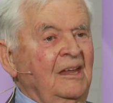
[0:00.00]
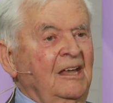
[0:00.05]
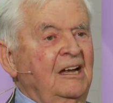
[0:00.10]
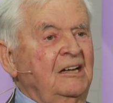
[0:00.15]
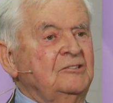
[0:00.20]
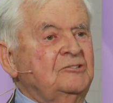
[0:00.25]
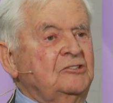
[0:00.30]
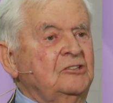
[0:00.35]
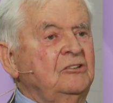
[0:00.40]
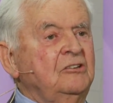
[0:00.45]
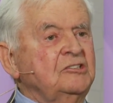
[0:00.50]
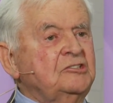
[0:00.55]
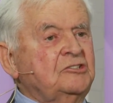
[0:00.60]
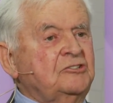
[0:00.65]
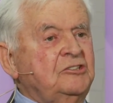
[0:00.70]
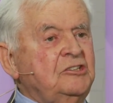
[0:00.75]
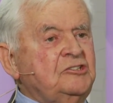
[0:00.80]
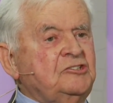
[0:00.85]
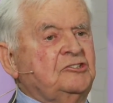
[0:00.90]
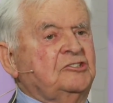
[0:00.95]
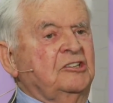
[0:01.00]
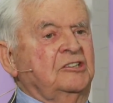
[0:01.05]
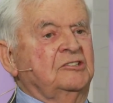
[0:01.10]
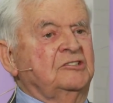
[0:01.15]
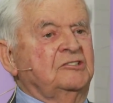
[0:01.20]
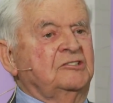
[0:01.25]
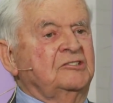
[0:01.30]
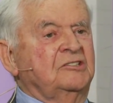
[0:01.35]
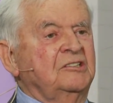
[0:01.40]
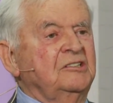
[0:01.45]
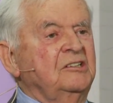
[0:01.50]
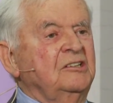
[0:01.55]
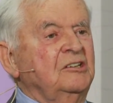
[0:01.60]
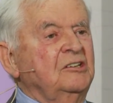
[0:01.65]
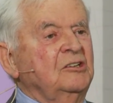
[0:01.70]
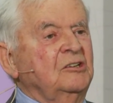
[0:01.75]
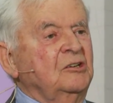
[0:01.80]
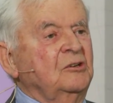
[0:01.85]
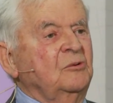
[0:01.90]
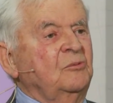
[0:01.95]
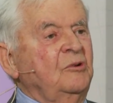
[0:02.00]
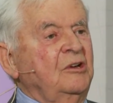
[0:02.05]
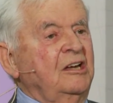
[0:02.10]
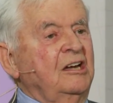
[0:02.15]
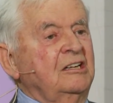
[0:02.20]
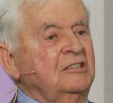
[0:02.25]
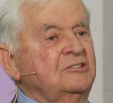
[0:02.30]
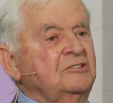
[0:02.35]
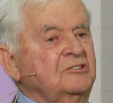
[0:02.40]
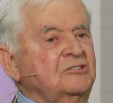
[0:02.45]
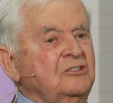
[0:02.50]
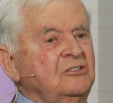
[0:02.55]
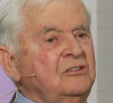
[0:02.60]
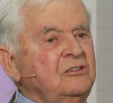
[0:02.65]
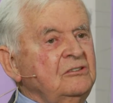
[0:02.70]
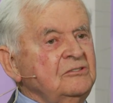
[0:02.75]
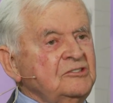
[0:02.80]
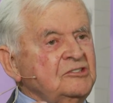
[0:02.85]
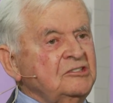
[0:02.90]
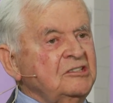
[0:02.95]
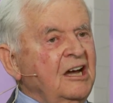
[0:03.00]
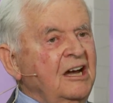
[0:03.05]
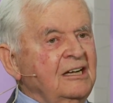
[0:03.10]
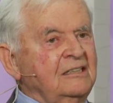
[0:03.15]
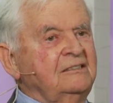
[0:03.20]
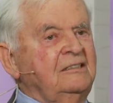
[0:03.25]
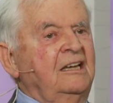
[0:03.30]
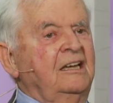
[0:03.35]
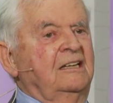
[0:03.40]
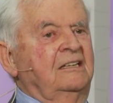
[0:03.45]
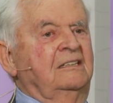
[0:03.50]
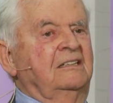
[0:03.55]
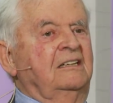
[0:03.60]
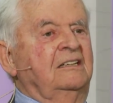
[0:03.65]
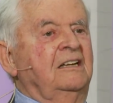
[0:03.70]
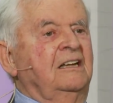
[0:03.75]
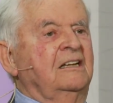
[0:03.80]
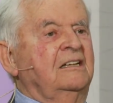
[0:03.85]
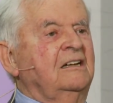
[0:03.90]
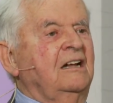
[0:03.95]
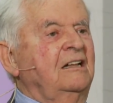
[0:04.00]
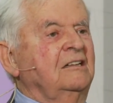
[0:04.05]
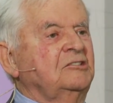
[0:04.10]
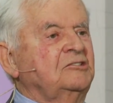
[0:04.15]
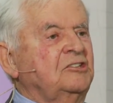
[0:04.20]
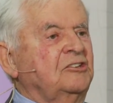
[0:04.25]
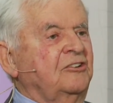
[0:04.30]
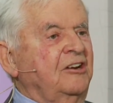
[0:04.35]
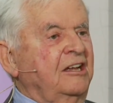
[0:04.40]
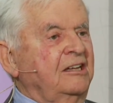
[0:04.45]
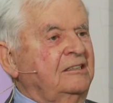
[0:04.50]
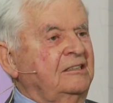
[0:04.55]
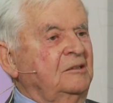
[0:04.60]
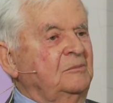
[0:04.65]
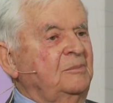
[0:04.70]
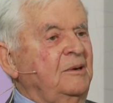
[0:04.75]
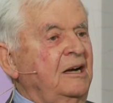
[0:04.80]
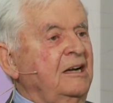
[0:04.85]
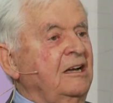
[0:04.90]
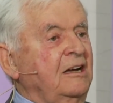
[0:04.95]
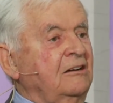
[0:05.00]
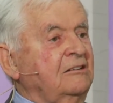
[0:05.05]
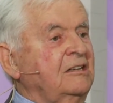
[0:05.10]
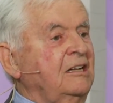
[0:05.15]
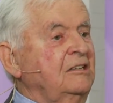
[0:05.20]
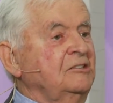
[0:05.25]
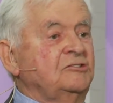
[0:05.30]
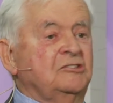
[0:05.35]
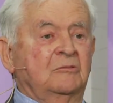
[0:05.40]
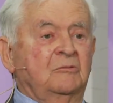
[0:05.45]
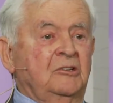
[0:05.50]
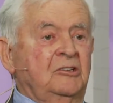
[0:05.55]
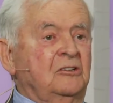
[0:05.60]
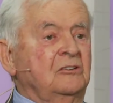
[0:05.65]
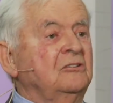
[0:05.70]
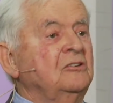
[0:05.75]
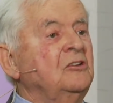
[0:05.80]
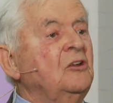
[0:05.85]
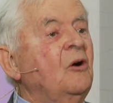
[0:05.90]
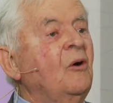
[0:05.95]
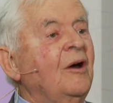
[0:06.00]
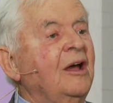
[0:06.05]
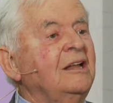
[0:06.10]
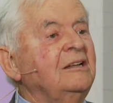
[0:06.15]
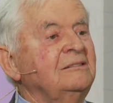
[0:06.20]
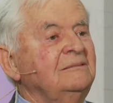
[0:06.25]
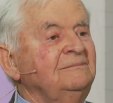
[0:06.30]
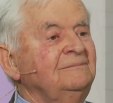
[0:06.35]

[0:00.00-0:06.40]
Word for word: And so as Christians, we are so sucked in and enculturated by our culture, we don't know it.